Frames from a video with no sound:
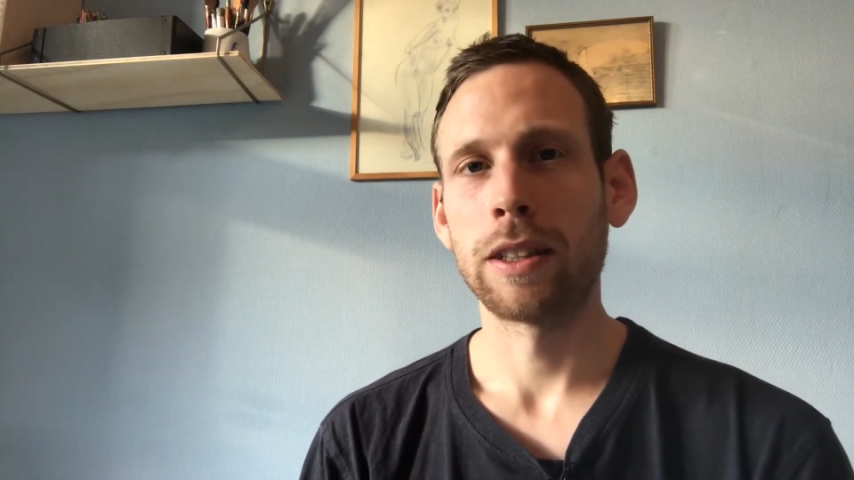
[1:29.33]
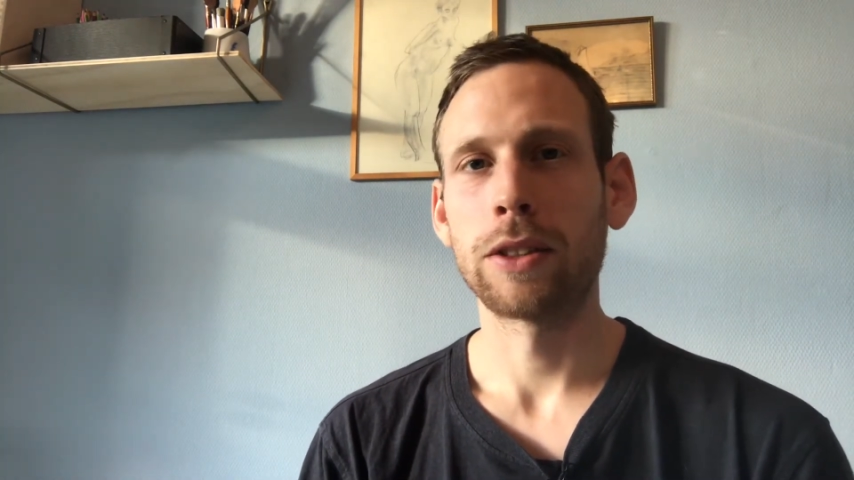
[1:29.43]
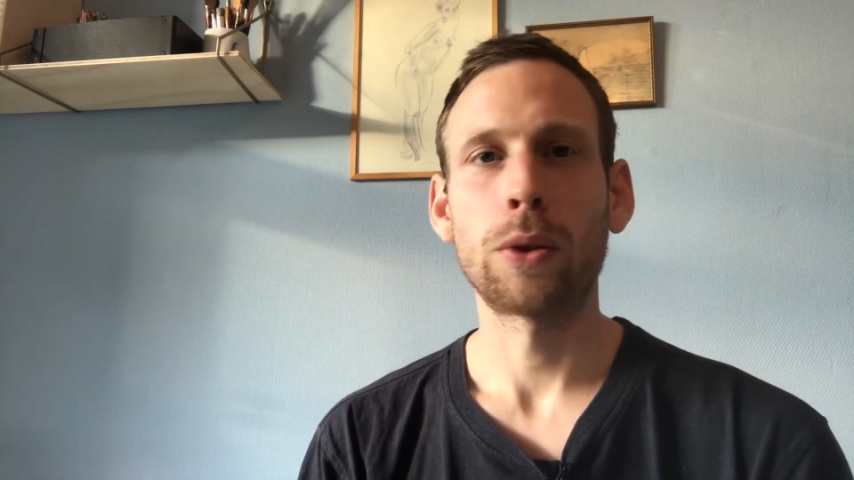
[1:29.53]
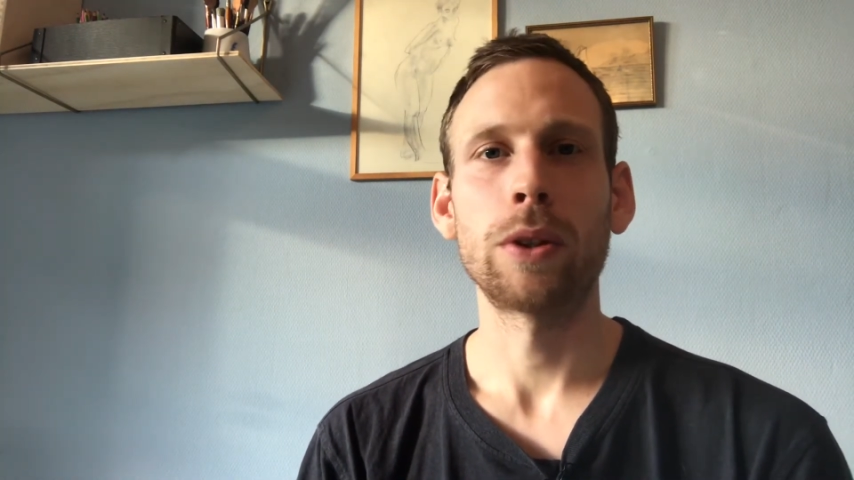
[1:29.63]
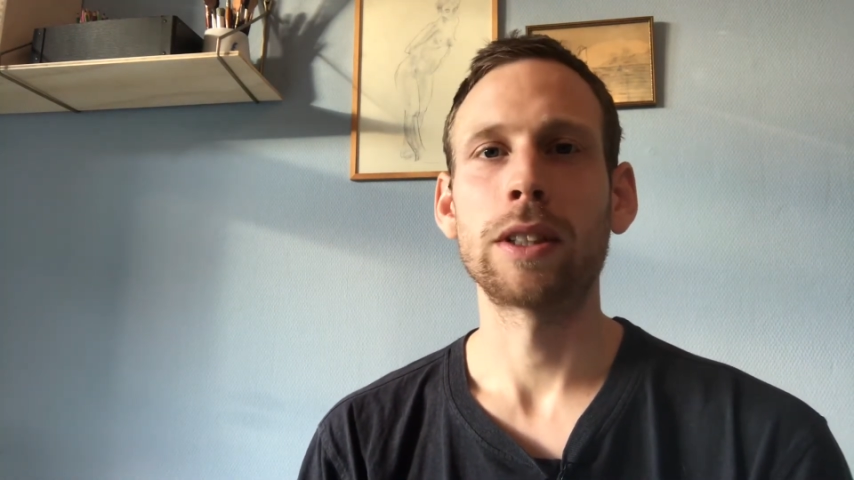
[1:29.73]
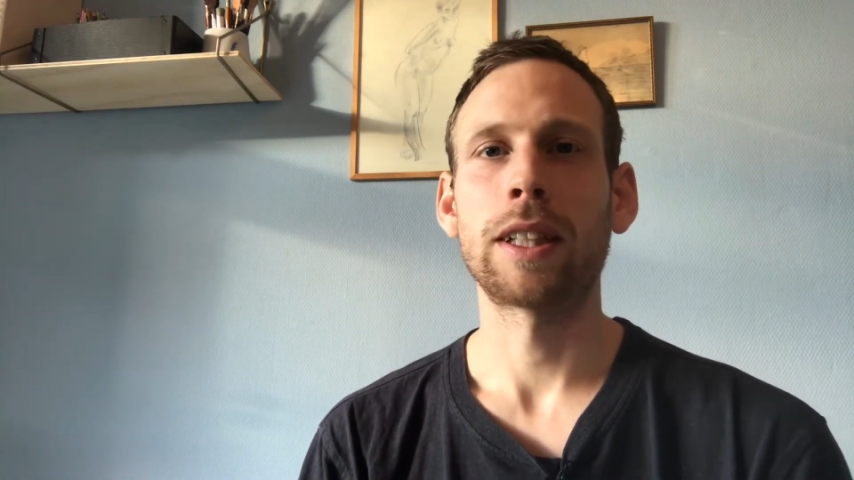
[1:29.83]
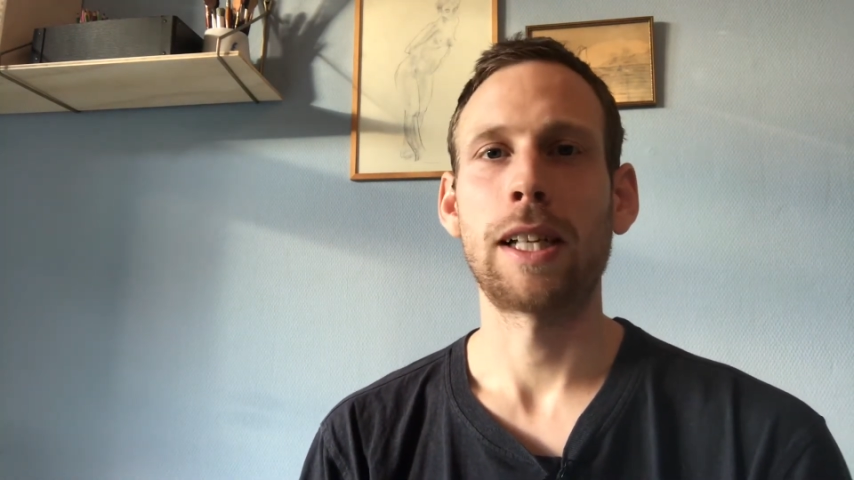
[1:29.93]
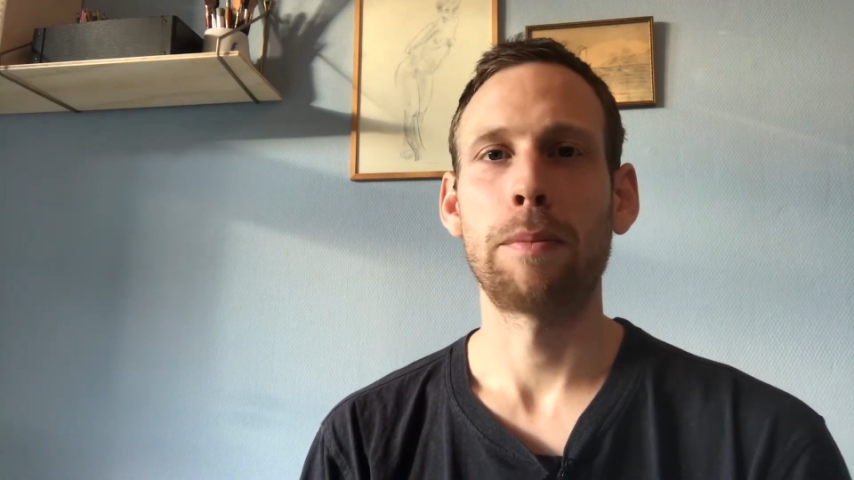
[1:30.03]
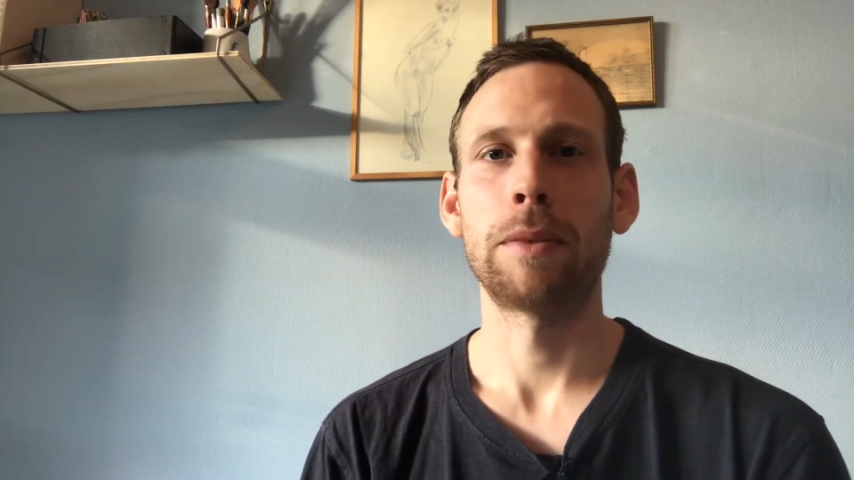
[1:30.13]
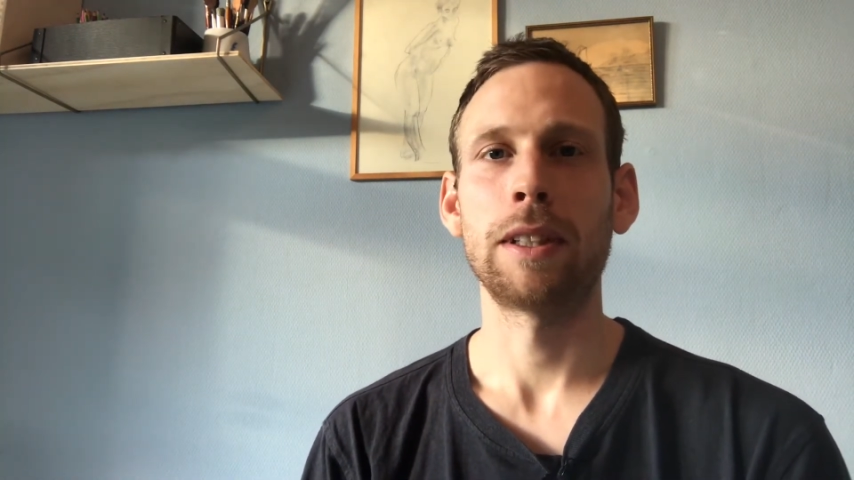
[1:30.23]
drawing
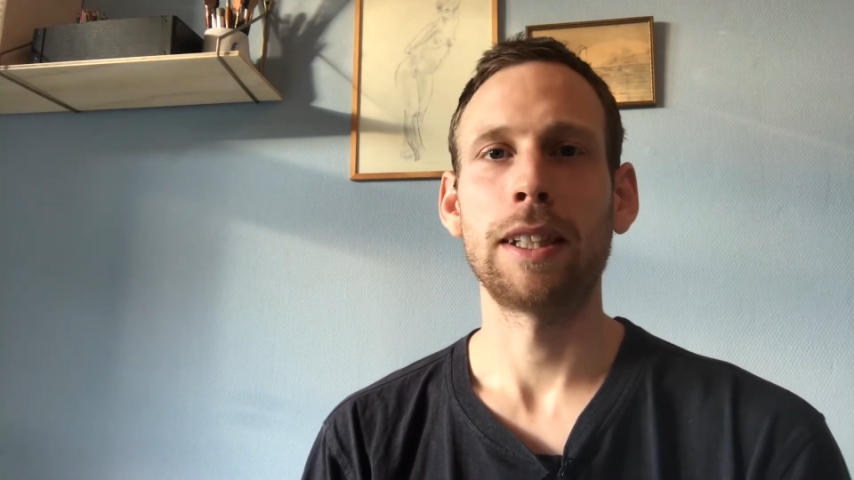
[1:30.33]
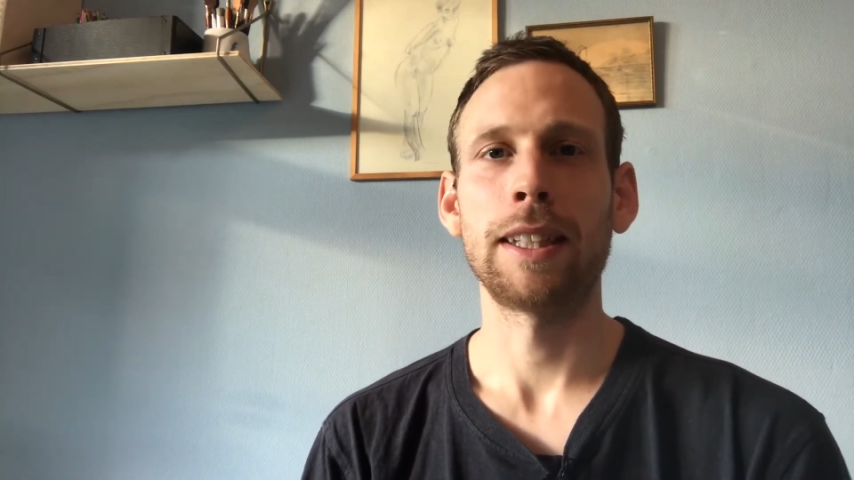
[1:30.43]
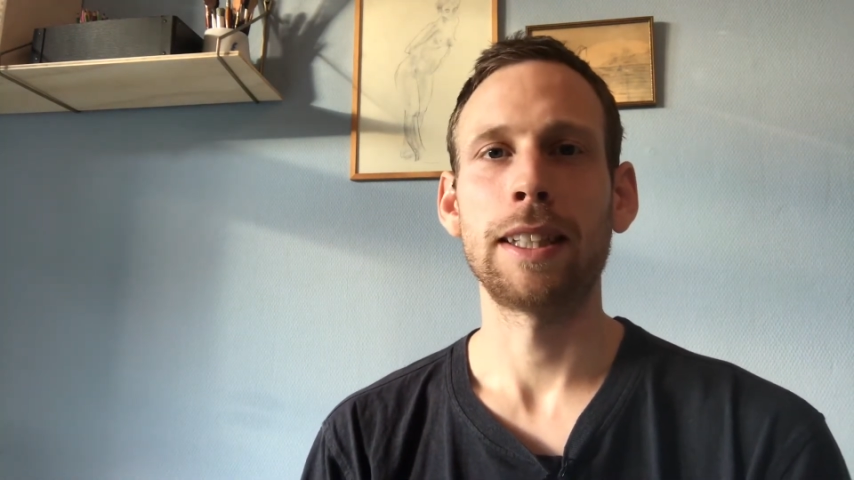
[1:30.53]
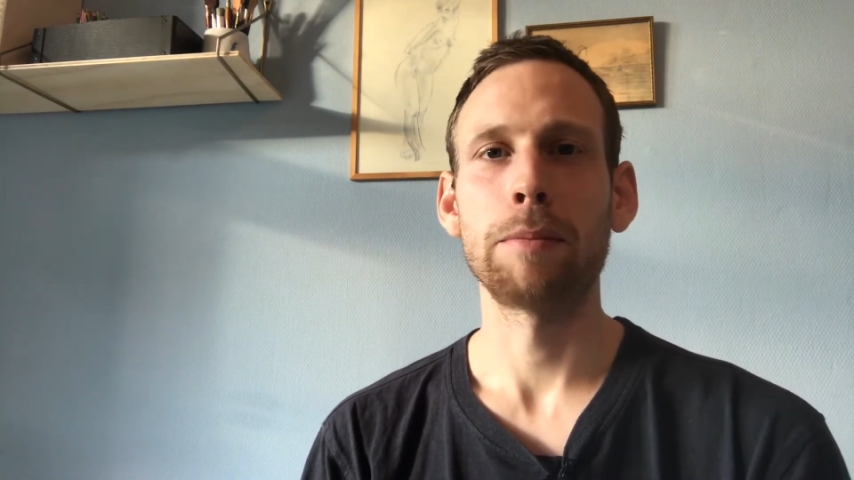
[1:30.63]
time in, in